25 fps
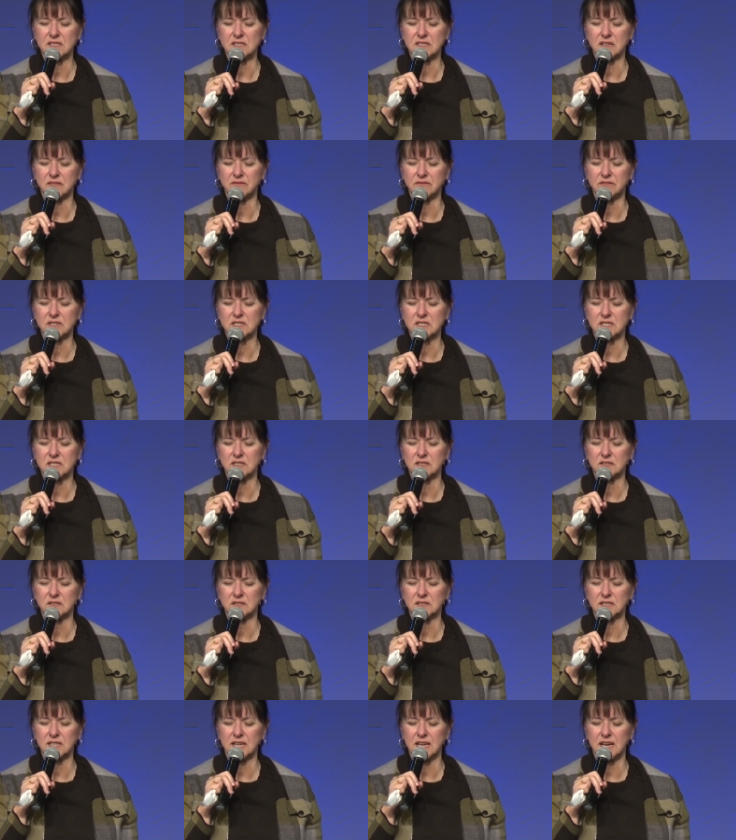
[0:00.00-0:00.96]
every
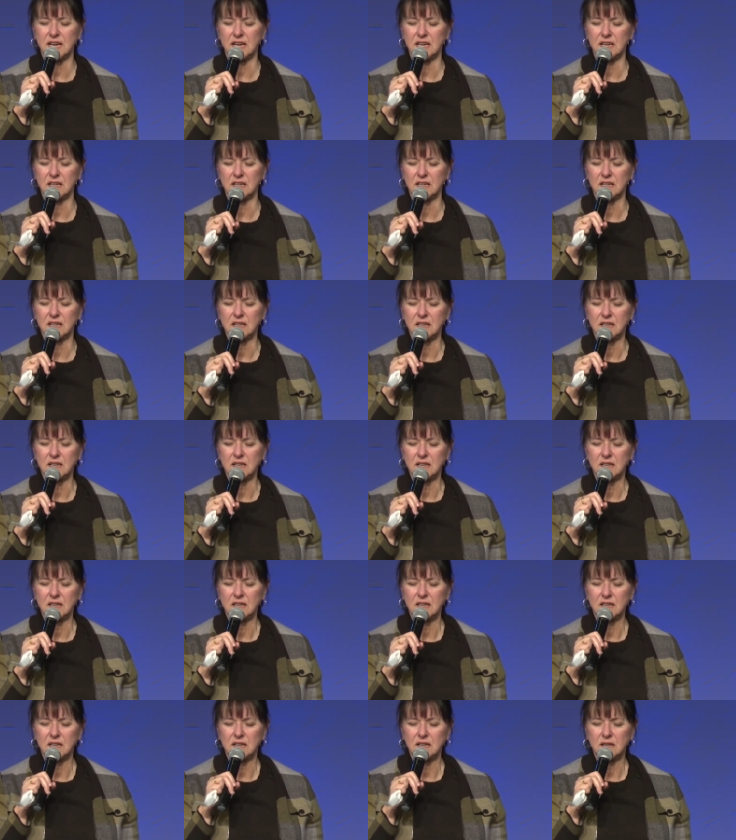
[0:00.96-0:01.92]
single day.
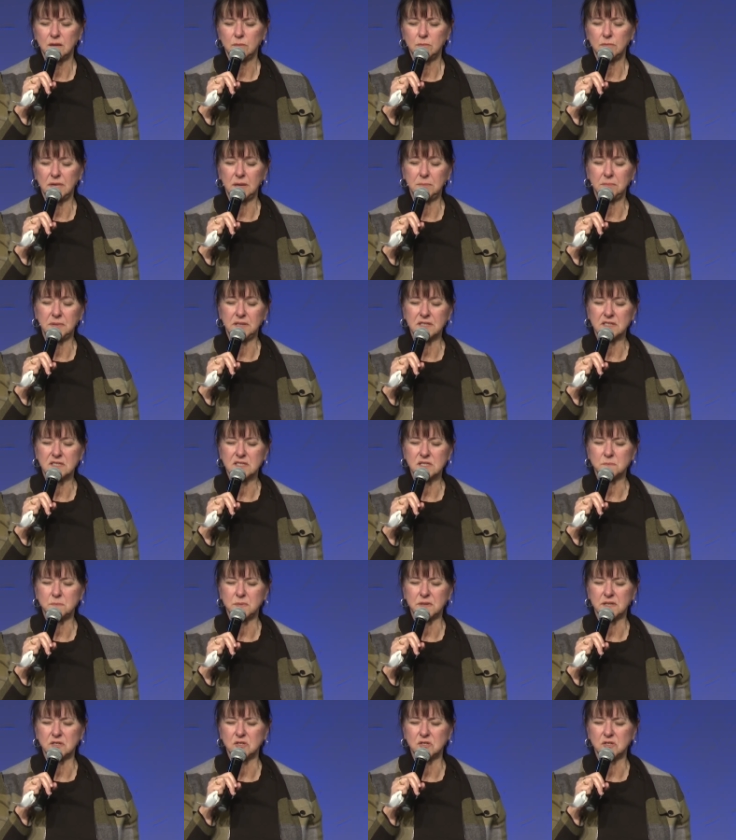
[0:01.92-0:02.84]
Maybe it's been